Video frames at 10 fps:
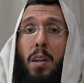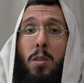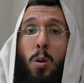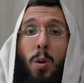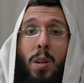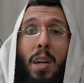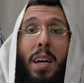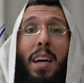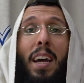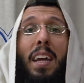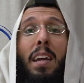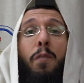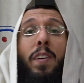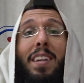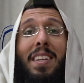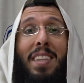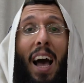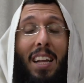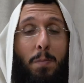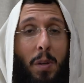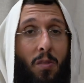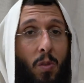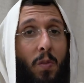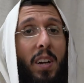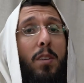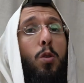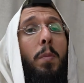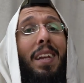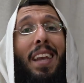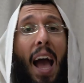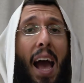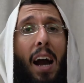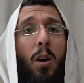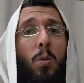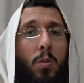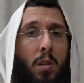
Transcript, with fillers: So if this has been revealed to me now,